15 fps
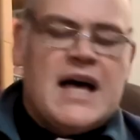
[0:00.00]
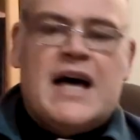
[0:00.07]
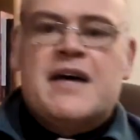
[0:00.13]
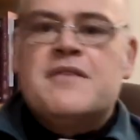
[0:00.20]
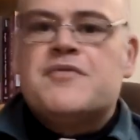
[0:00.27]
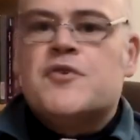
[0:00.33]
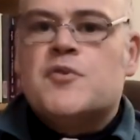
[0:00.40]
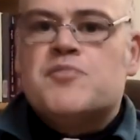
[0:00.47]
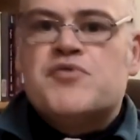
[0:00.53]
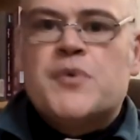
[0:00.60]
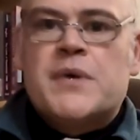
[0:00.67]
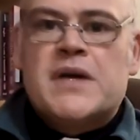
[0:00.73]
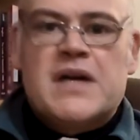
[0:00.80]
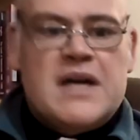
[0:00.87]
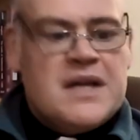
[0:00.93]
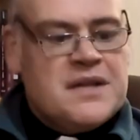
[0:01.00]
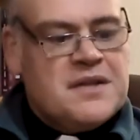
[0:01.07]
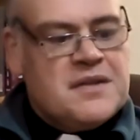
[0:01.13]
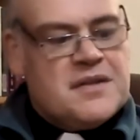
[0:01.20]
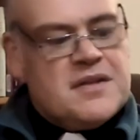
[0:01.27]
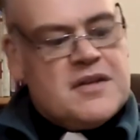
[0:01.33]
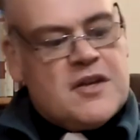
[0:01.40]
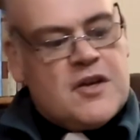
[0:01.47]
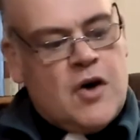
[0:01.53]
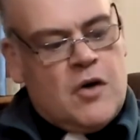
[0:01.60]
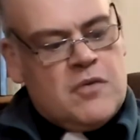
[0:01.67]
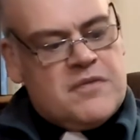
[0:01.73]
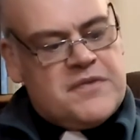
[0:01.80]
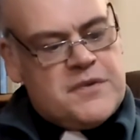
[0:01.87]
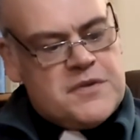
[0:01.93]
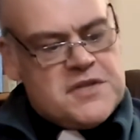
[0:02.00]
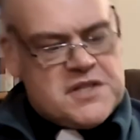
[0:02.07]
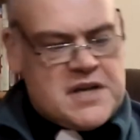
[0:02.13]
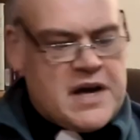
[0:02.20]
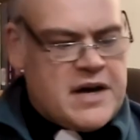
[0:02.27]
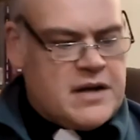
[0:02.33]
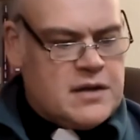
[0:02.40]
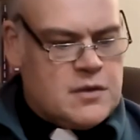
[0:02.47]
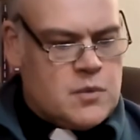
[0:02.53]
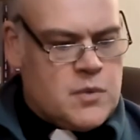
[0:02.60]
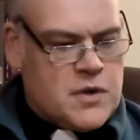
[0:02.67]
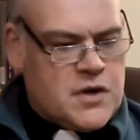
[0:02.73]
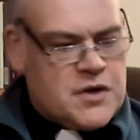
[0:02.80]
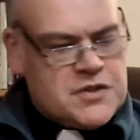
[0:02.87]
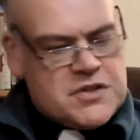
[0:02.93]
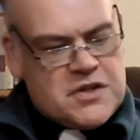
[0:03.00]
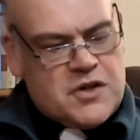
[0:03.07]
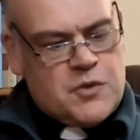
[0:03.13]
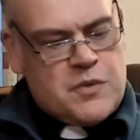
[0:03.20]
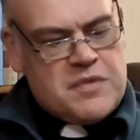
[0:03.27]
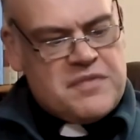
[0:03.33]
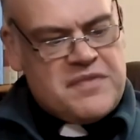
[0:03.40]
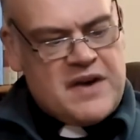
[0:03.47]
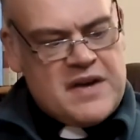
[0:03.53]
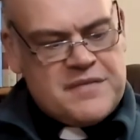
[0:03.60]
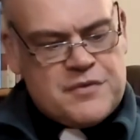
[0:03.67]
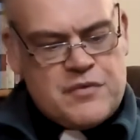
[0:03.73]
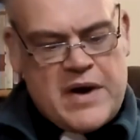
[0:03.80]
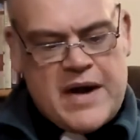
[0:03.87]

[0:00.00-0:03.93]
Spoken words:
And for brewing in Gongfu style, we're going to go with 5